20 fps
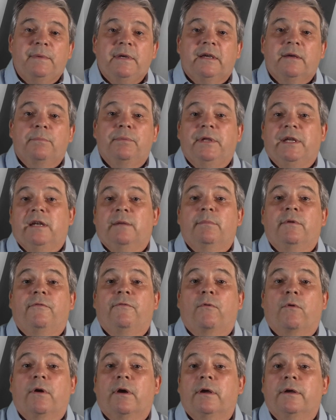be completed
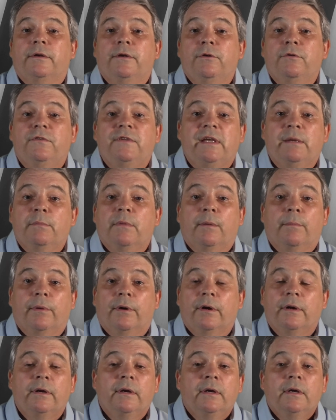before a new team
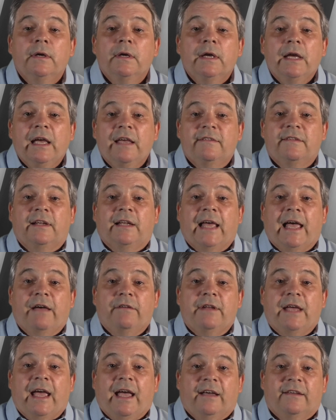member is allowed
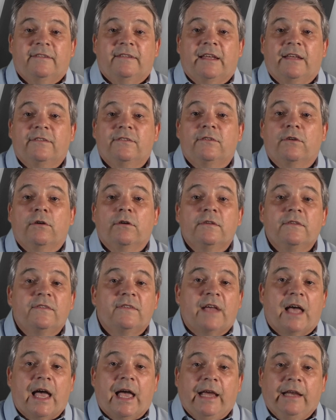to access certain
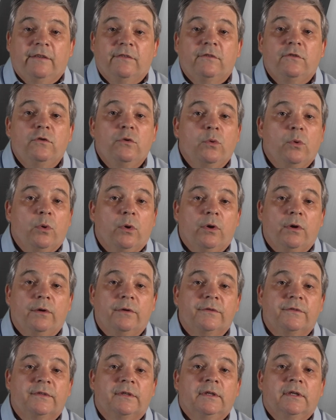sites,
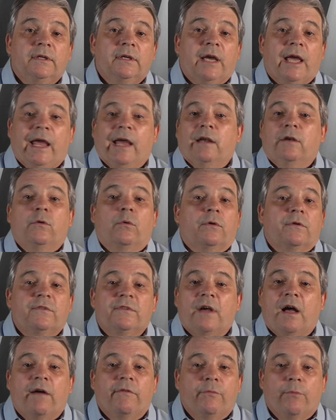tools, and/or
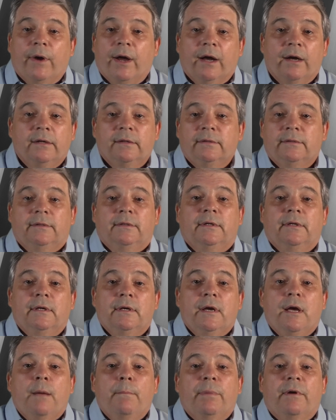software.
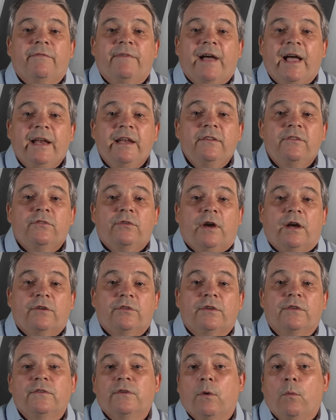Provide
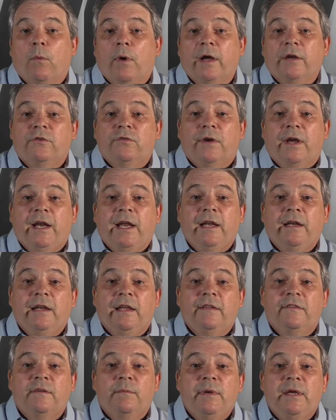instructions on what training
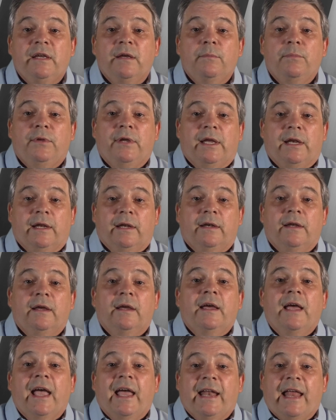needs to be completed
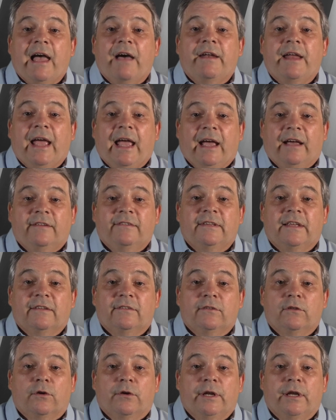and how to
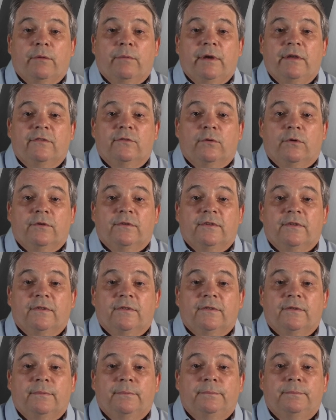access learning
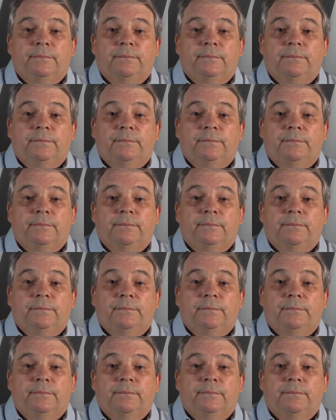resources.